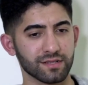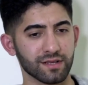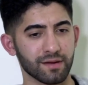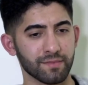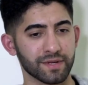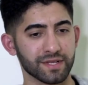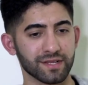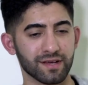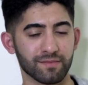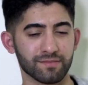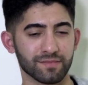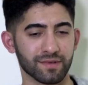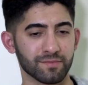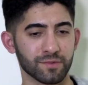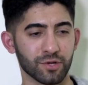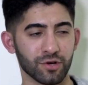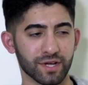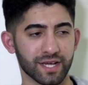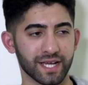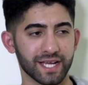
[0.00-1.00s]
I mean, I'm
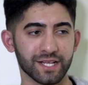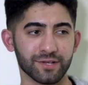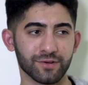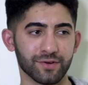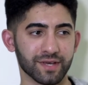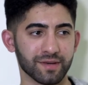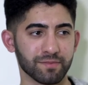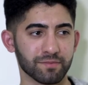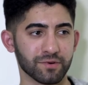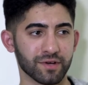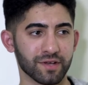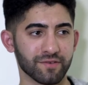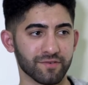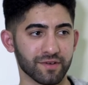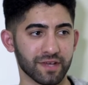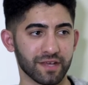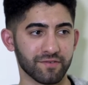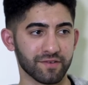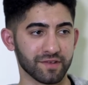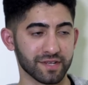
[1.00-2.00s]
not keen on it, but
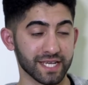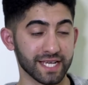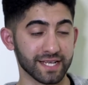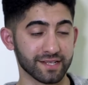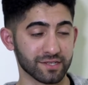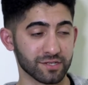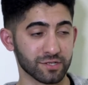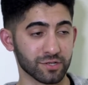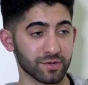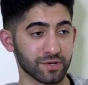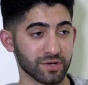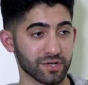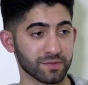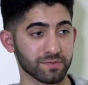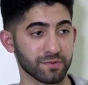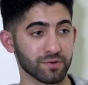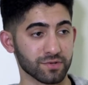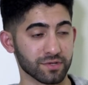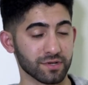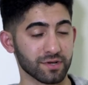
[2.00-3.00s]
if you need to do it, I
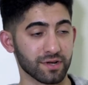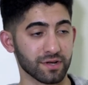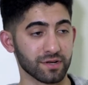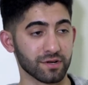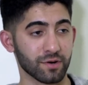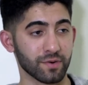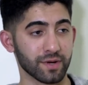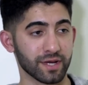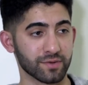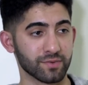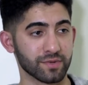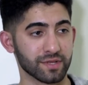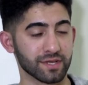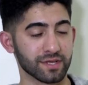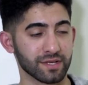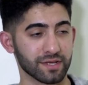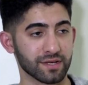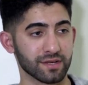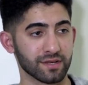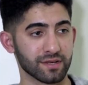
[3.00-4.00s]
suppose I'll go ahead with it,
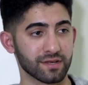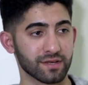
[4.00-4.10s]
yeah.